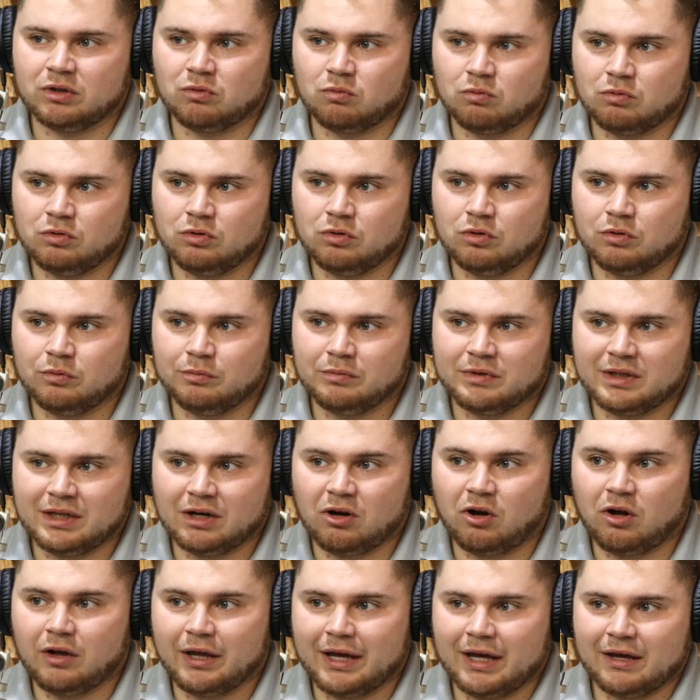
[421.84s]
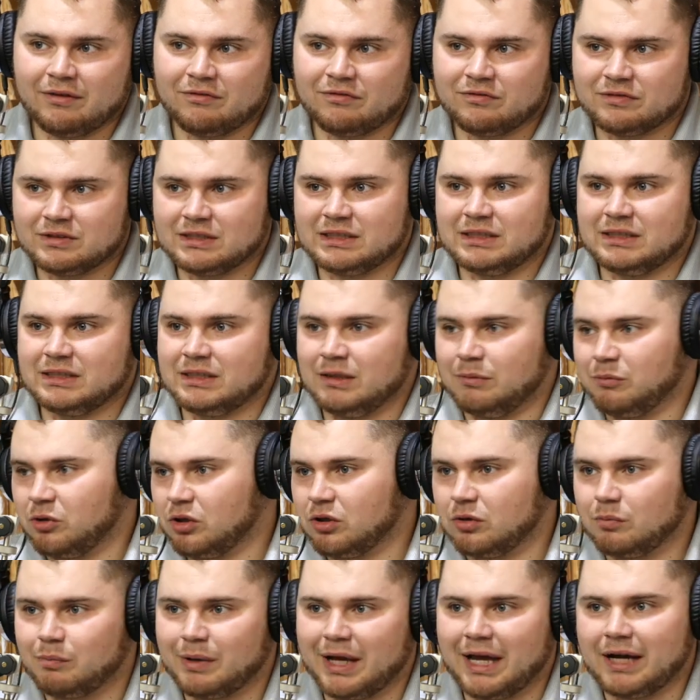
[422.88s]
a room that all have
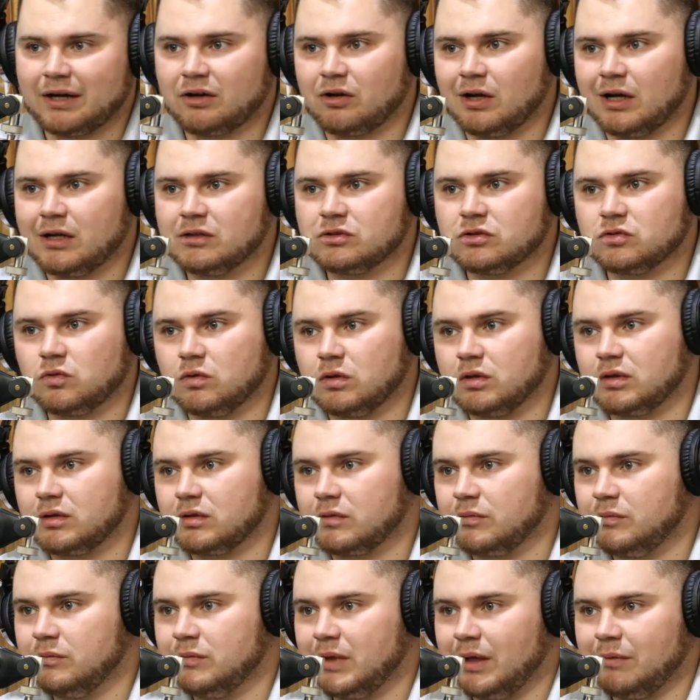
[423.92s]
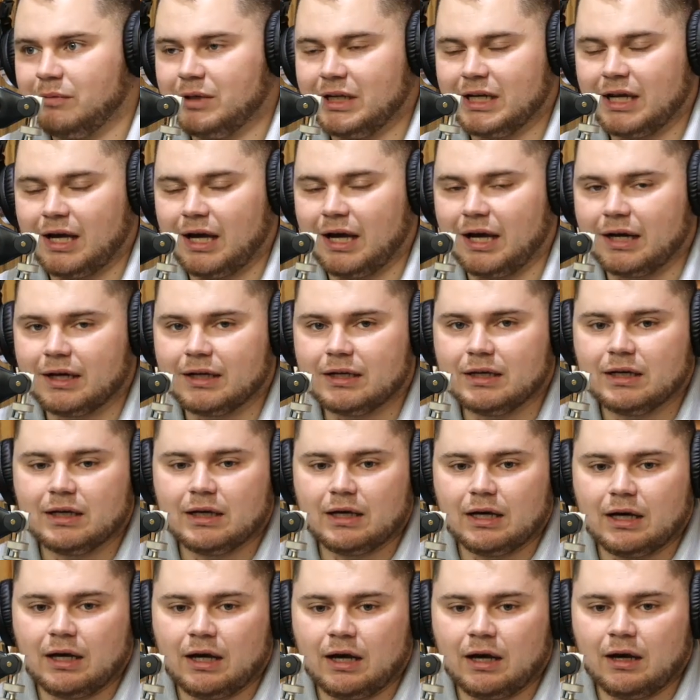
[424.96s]
similar backgrounds or maybe not,
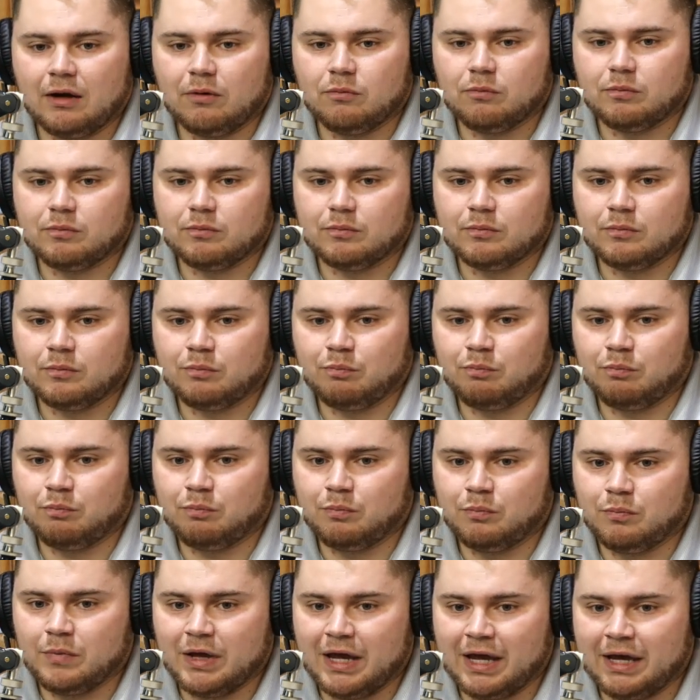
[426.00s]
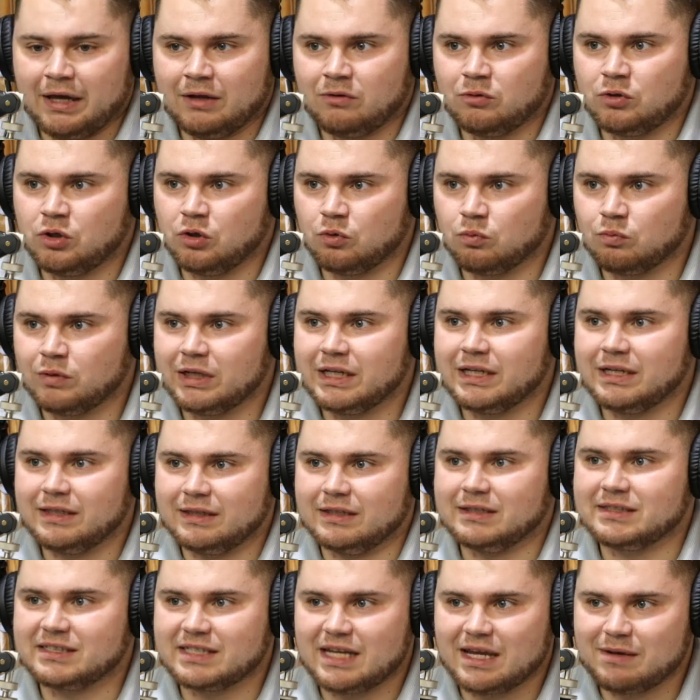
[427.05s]
and you're reading
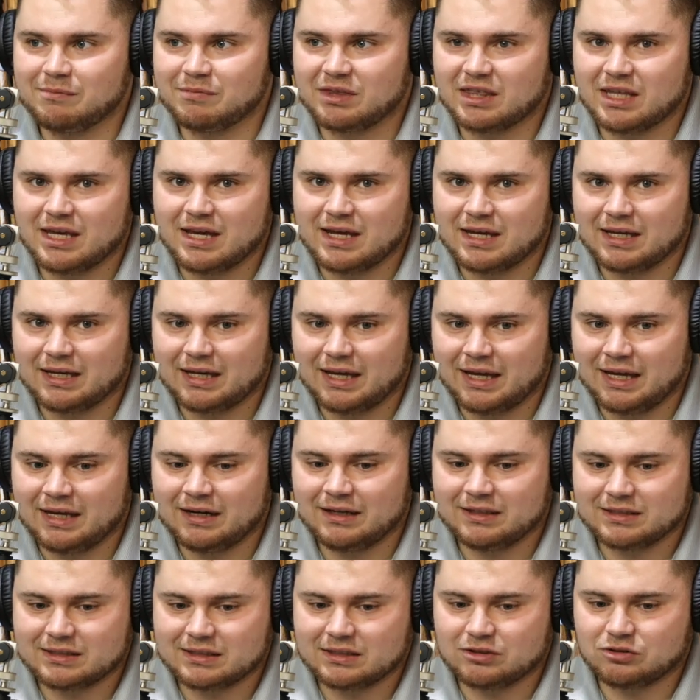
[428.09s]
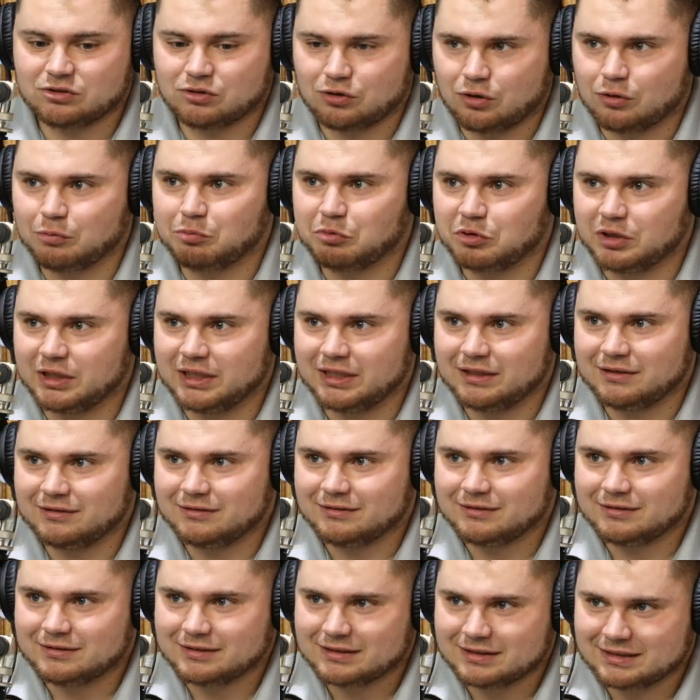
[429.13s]
the same thing and it's interpreted
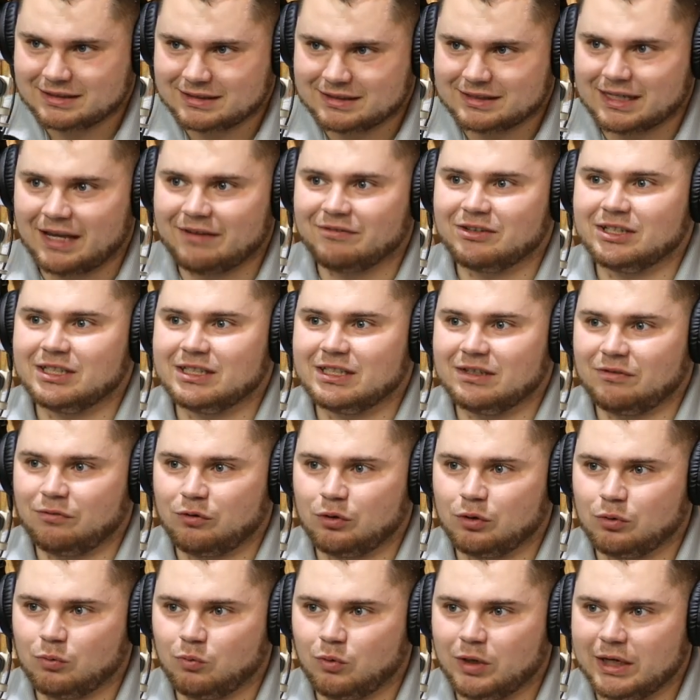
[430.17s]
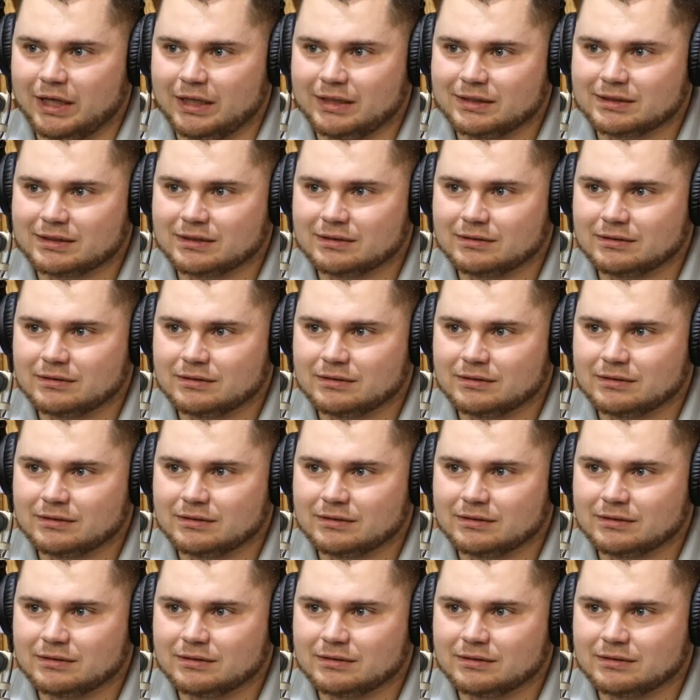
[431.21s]
7 different ways.